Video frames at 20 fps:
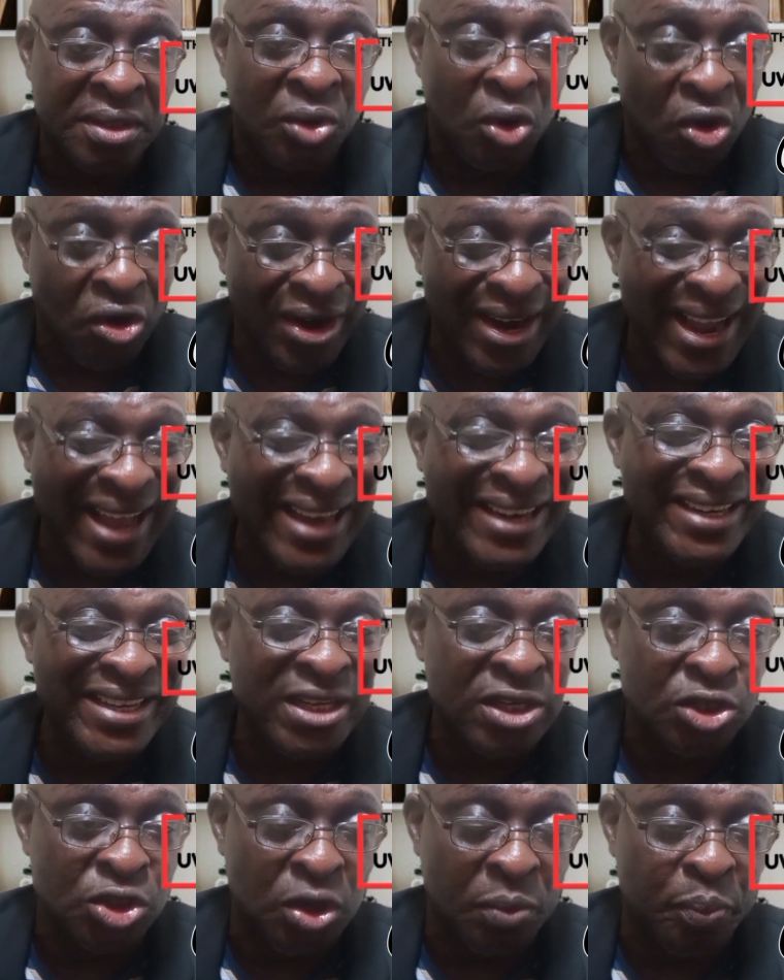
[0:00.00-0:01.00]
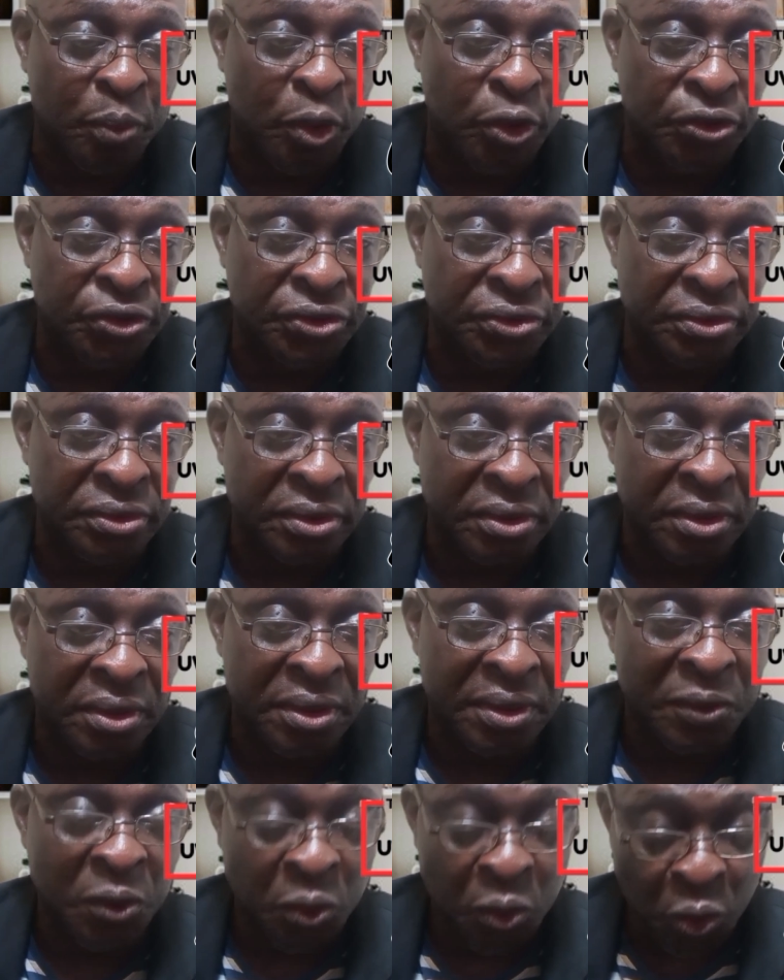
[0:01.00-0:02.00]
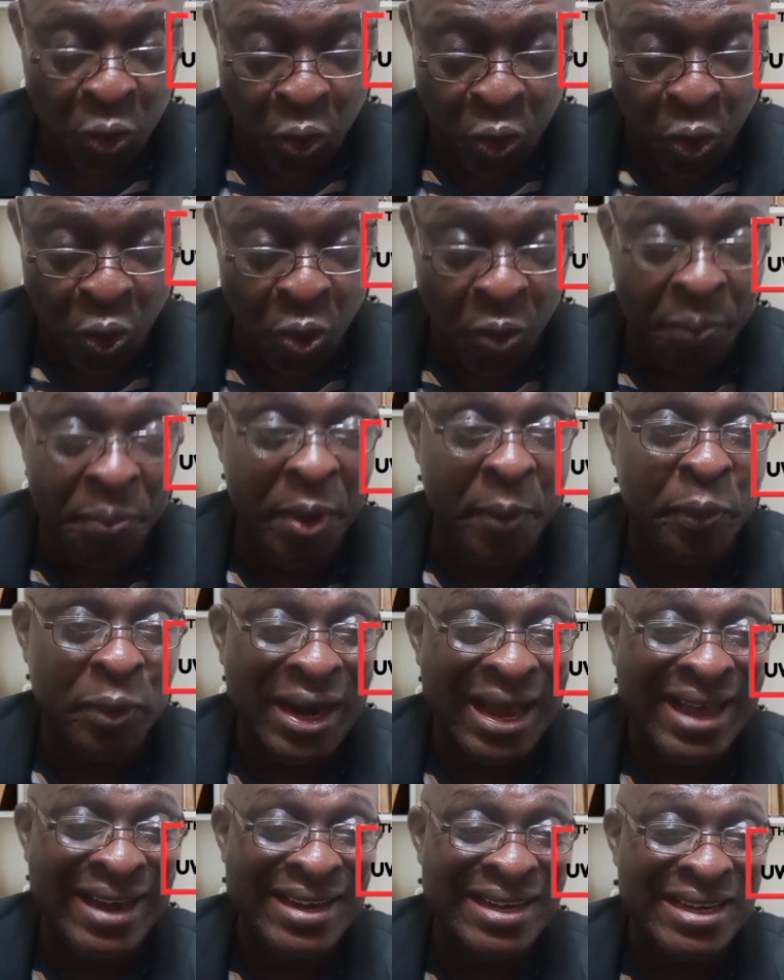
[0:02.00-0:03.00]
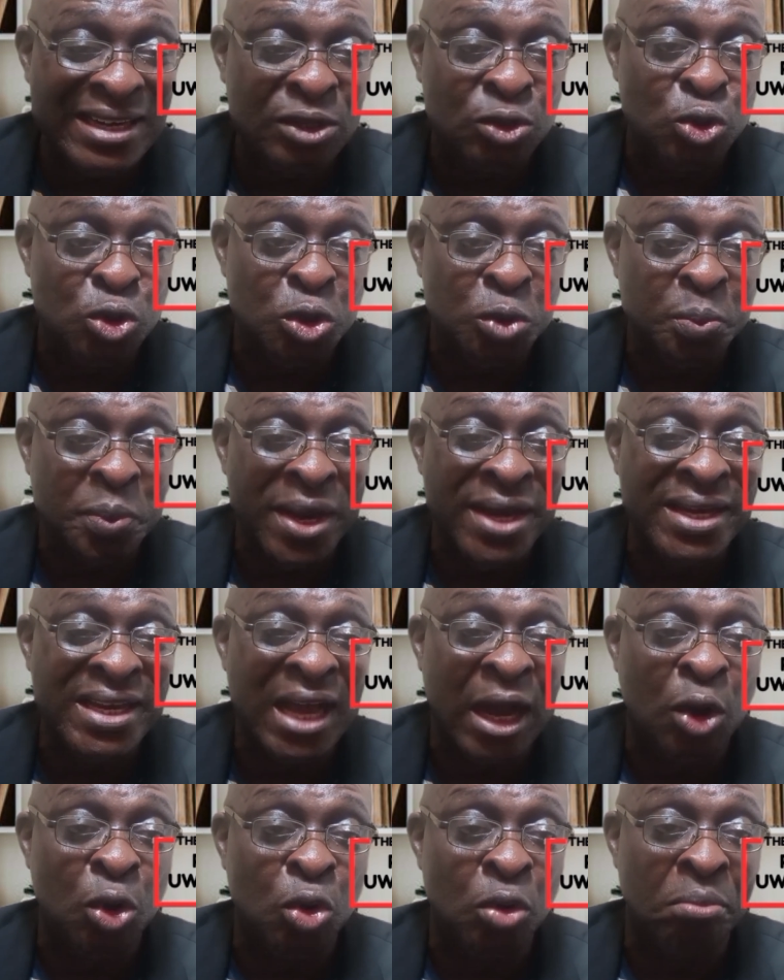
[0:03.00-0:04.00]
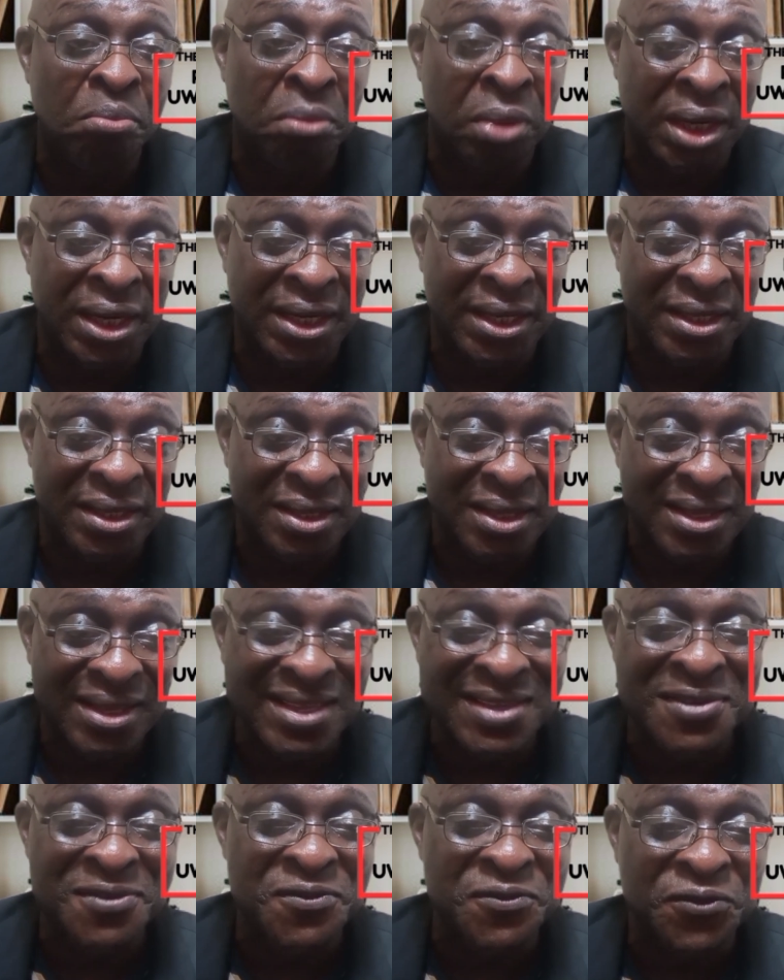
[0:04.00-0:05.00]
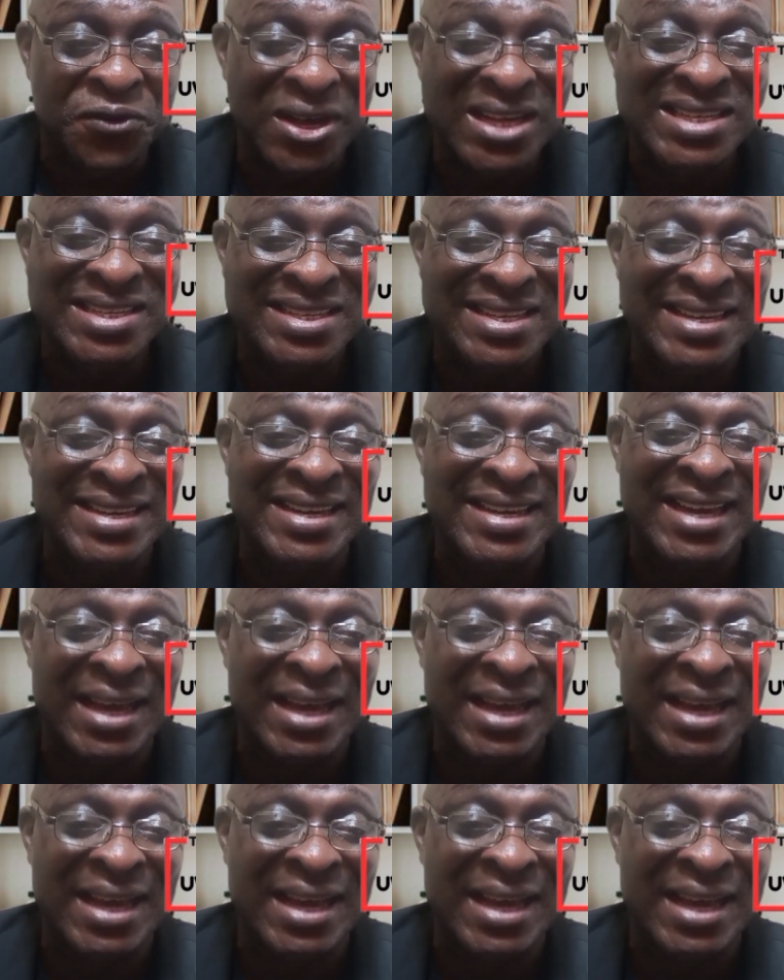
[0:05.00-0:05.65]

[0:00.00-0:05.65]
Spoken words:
organic support, who people are ready to spend their own money, invest in